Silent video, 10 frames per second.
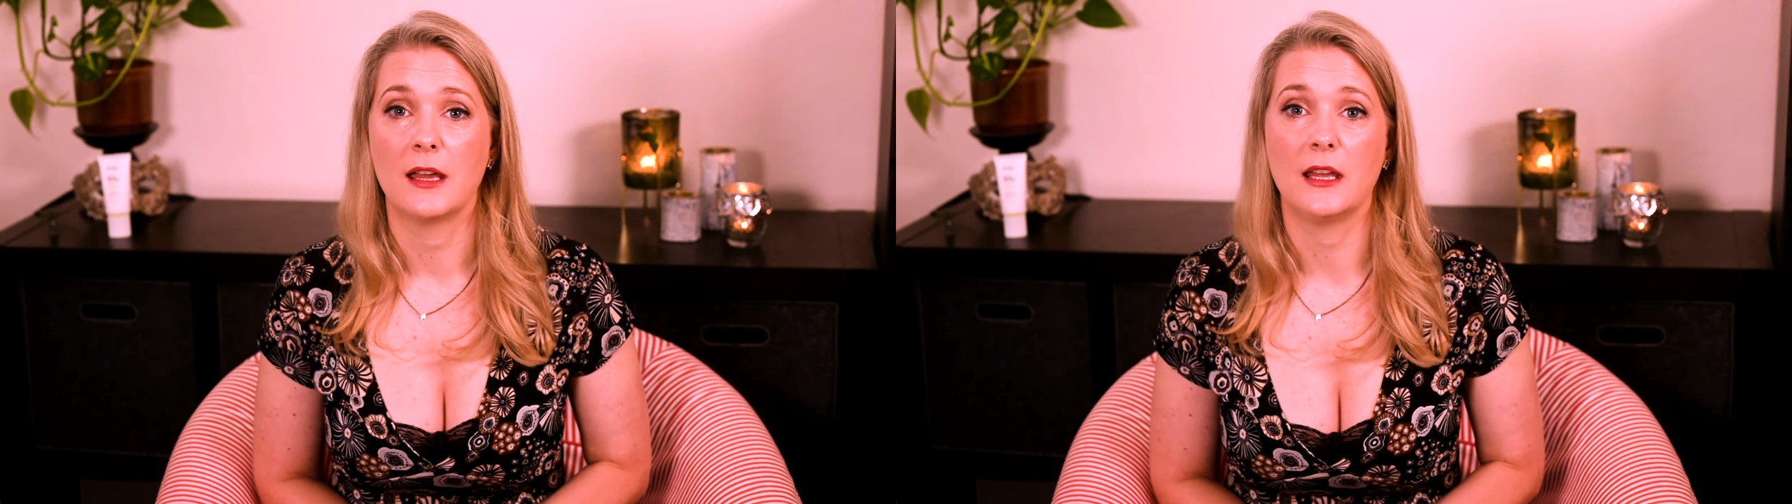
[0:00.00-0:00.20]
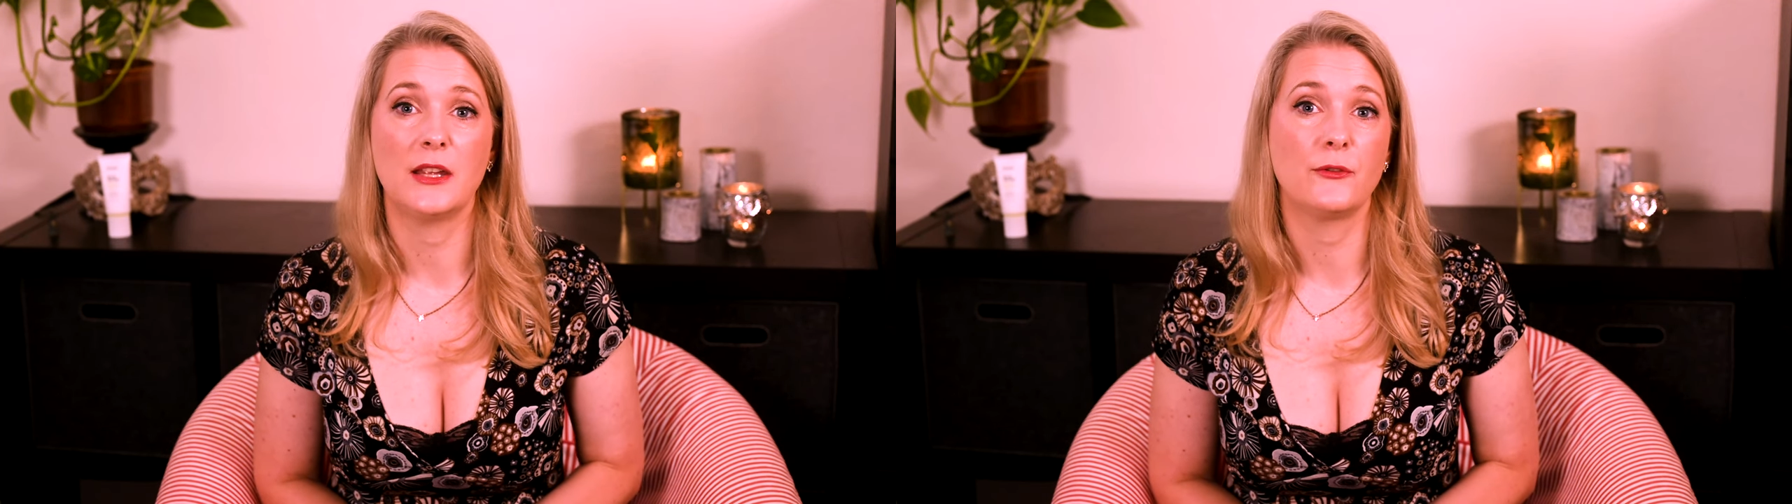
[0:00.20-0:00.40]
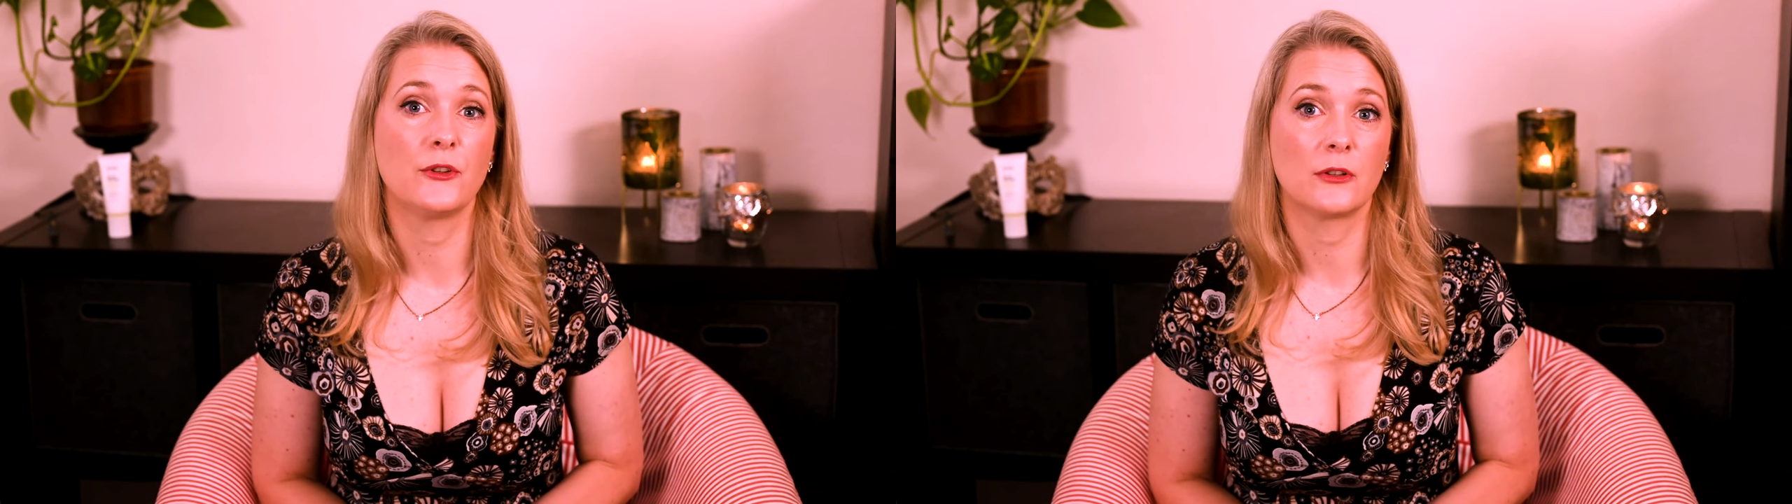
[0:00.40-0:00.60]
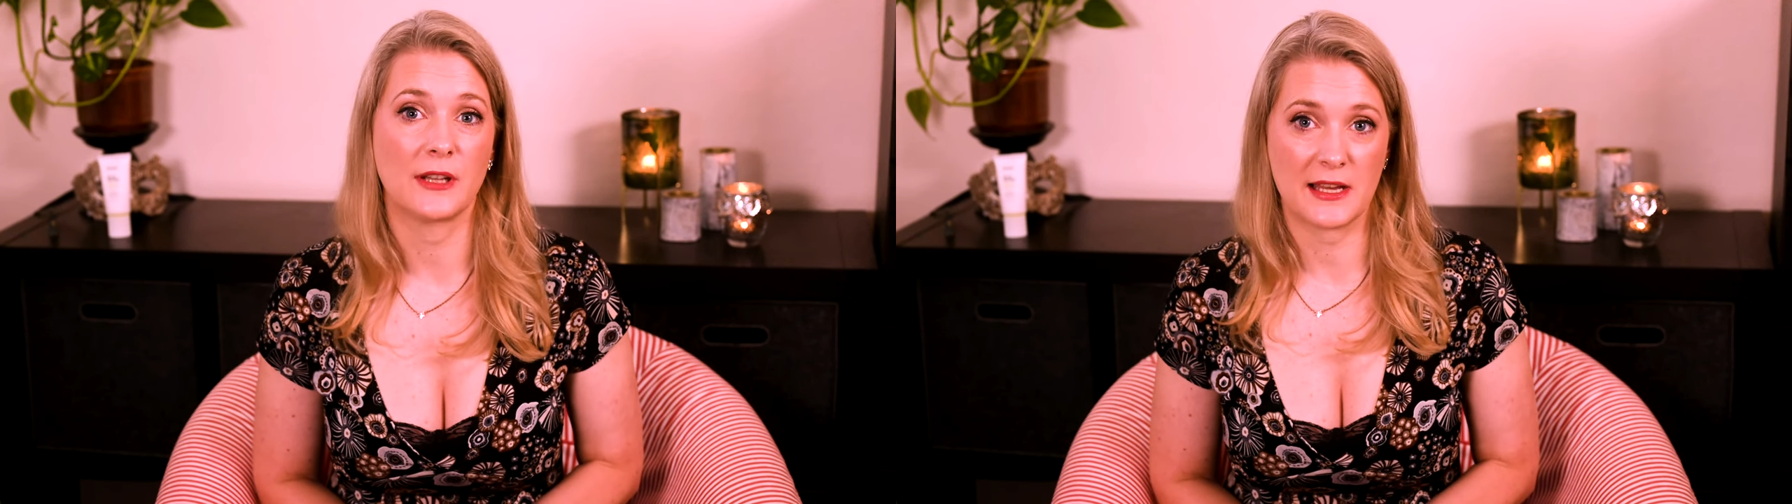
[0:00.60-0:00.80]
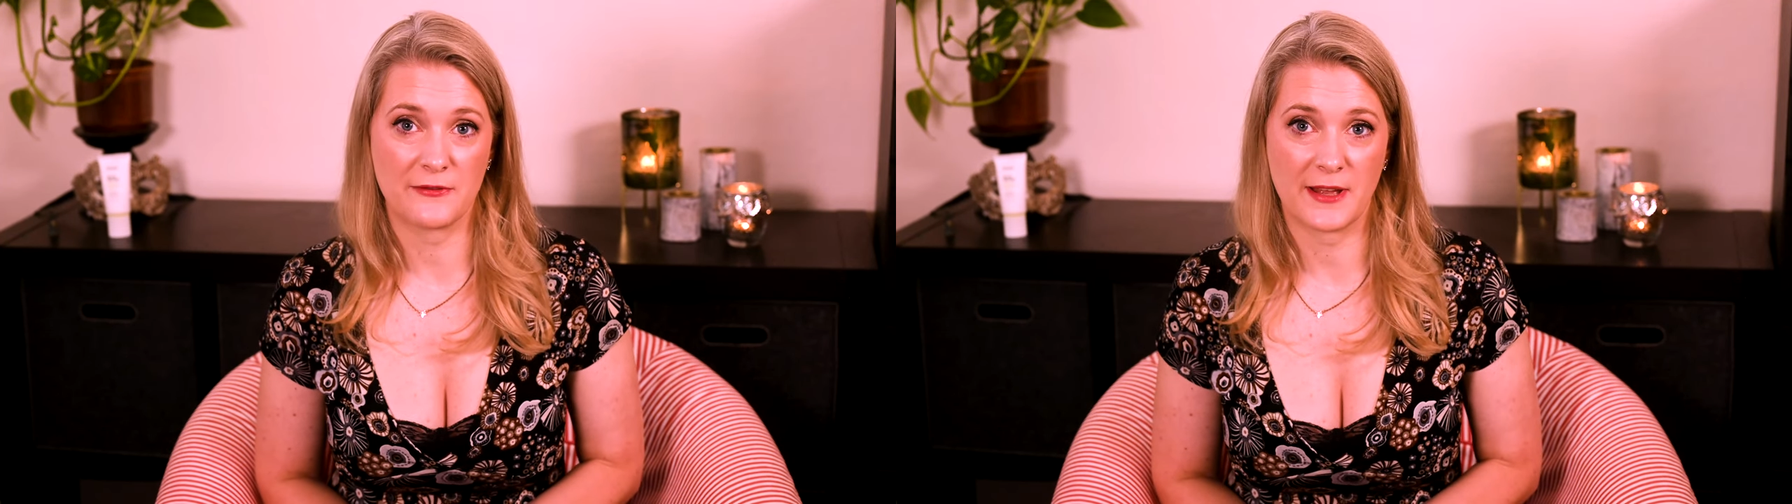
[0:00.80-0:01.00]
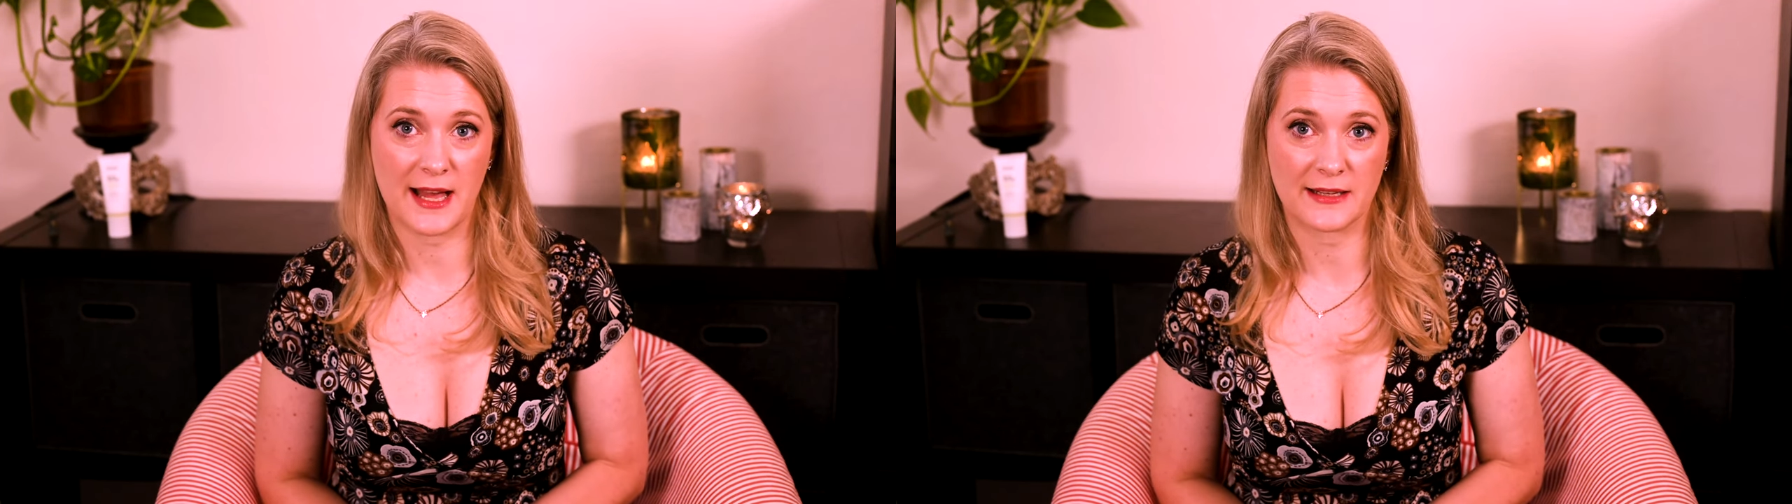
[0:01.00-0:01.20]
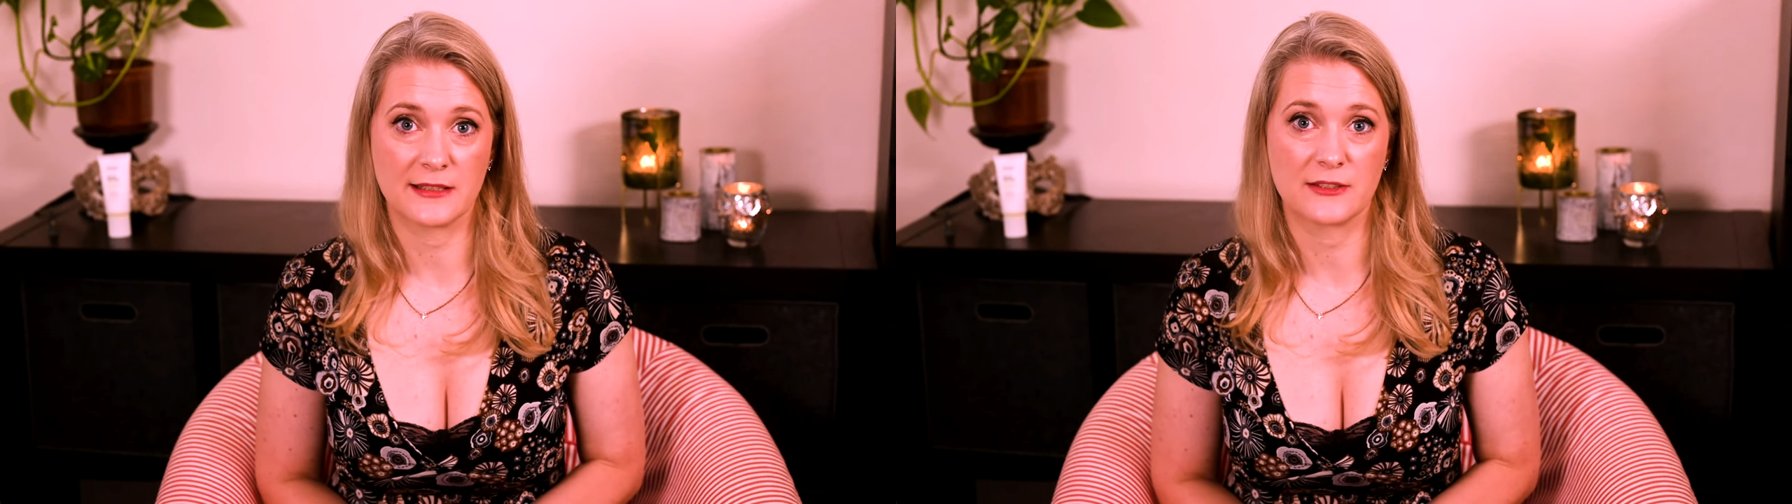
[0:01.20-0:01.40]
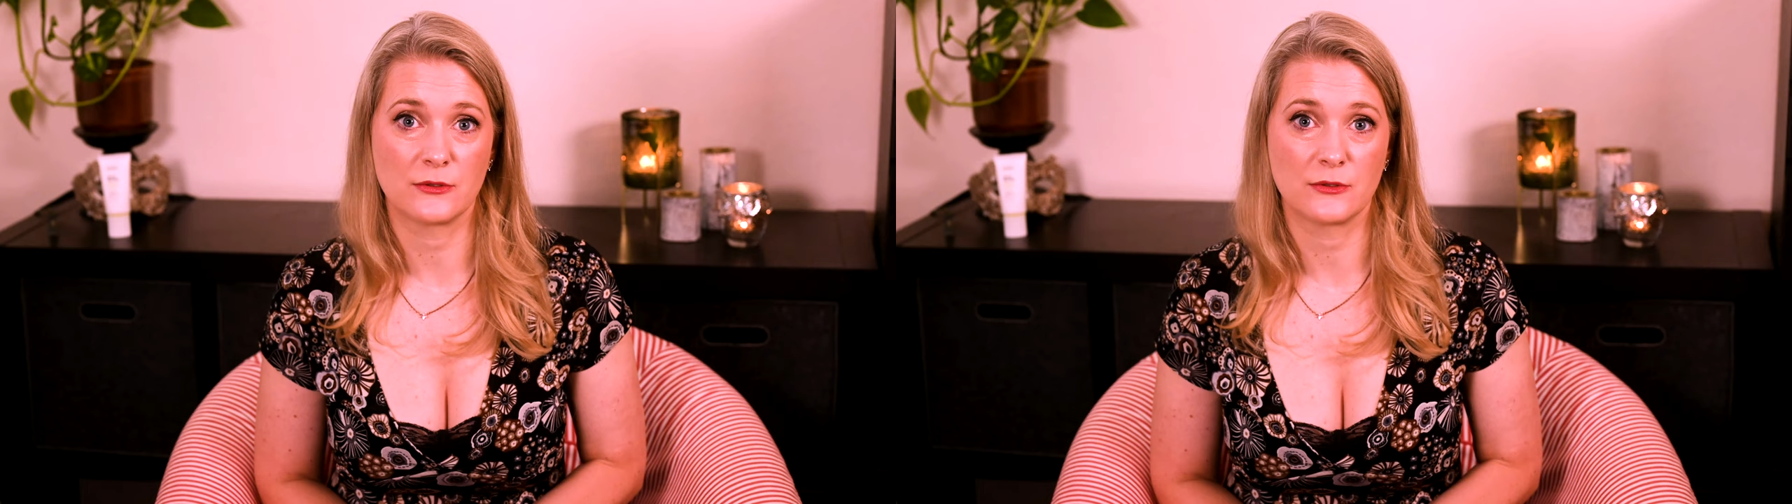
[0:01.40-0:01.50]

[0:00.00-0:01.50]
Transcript: If you don't have access